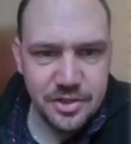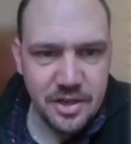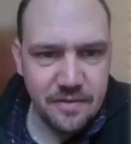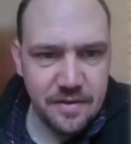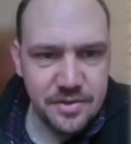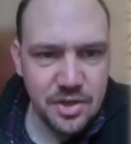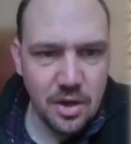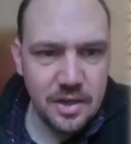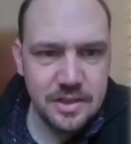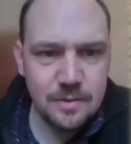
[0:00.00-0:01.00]
survey of
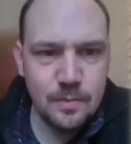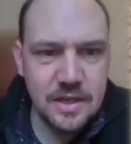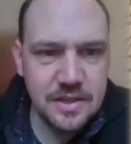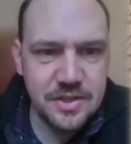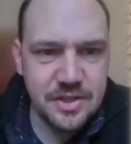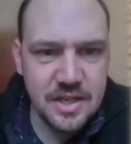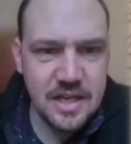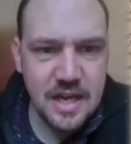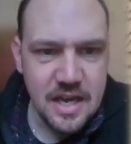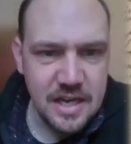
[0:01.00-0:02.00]
Scotland, and we can
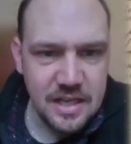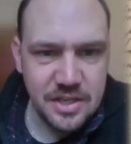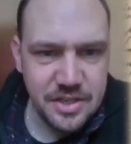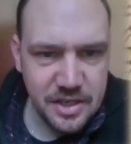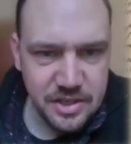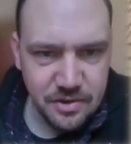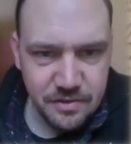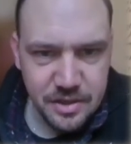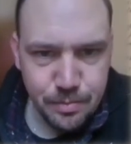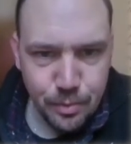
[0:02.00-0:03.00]
see in the centre of
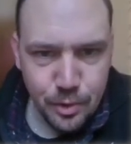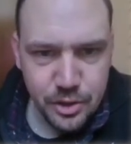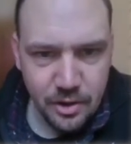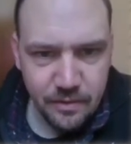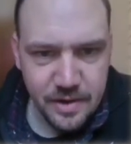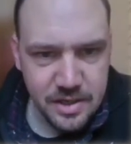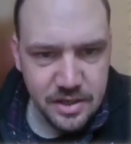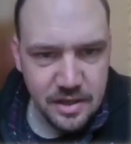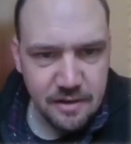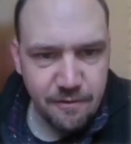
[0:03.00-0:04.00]
this portion of it
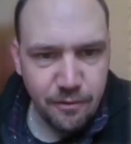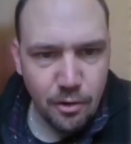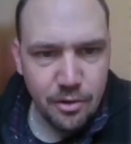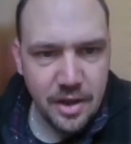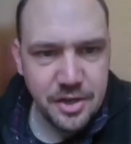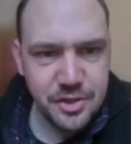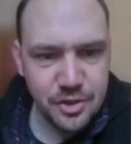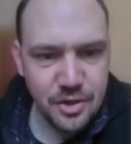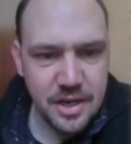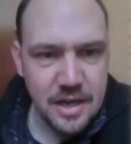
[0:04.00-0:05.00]
the Forth
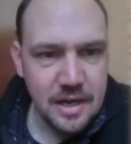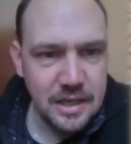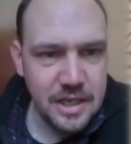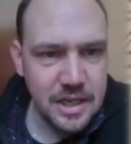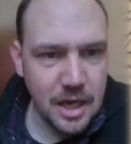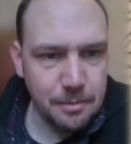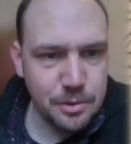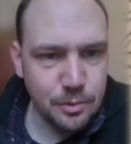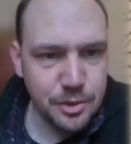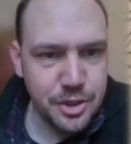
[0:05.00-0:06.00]
estuary leading up
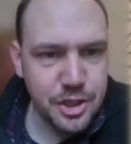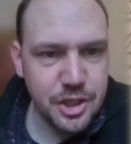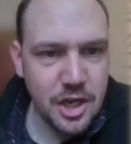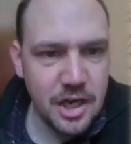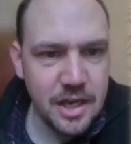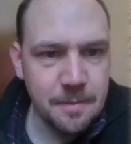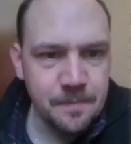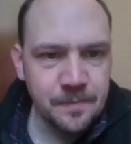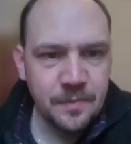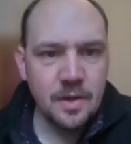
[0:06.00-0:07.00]
towards Stirling.
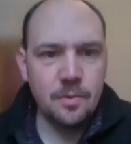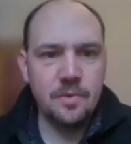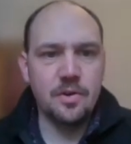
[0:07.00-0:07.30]
We've